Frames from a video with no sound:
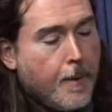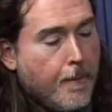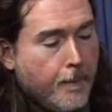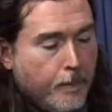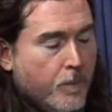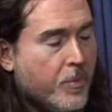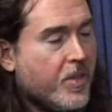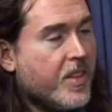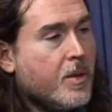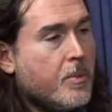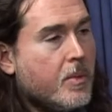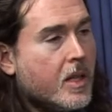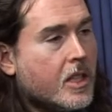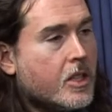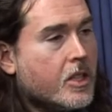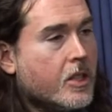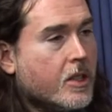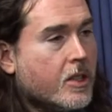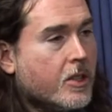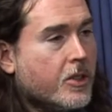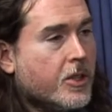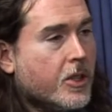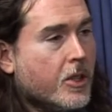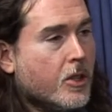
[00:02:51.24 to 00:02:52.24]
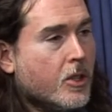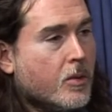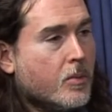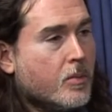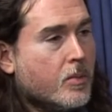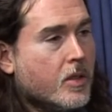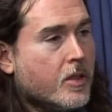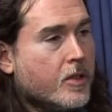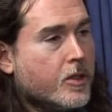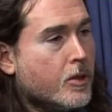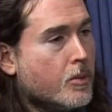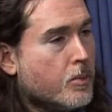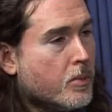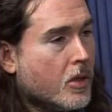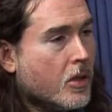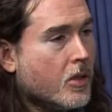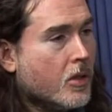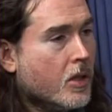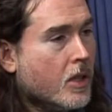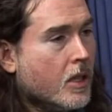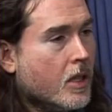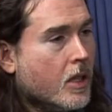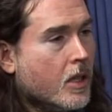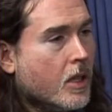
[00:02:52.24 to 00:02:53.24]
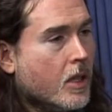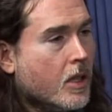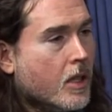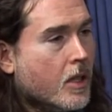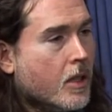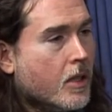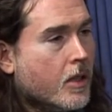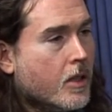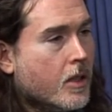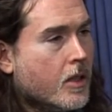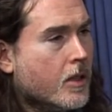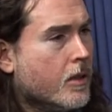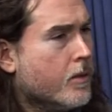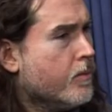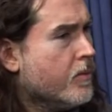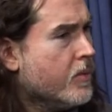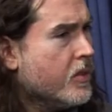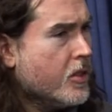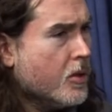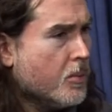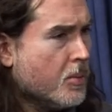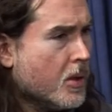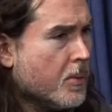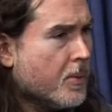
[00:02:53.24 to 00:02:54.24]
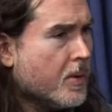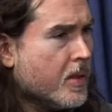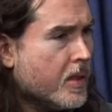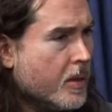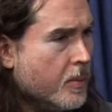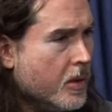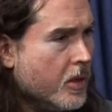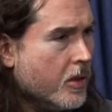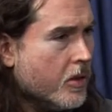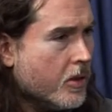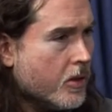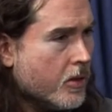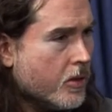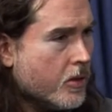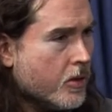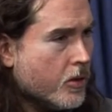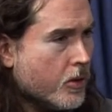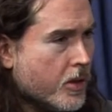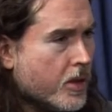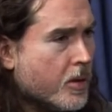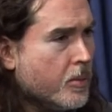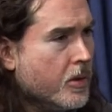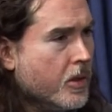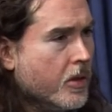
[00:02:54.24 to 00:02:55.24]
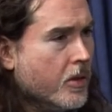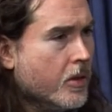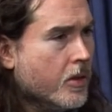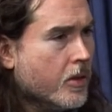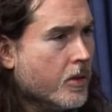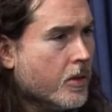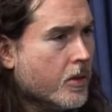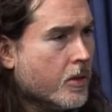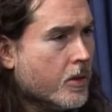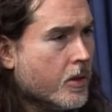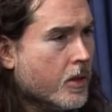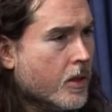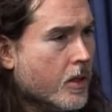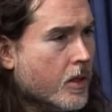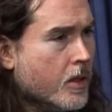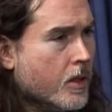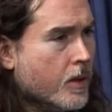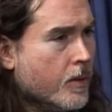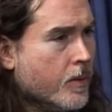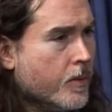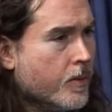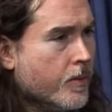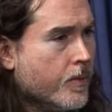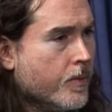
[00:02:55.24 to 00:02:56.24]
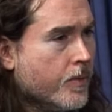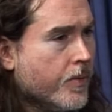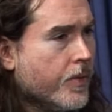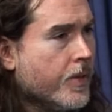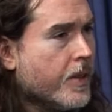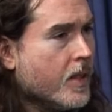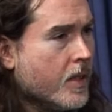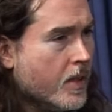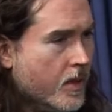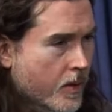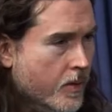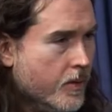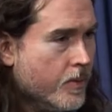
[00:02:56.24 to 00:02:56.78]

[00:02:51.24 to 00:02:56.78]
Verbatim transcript: You mentioned the term suburban commuters or commuter. I call it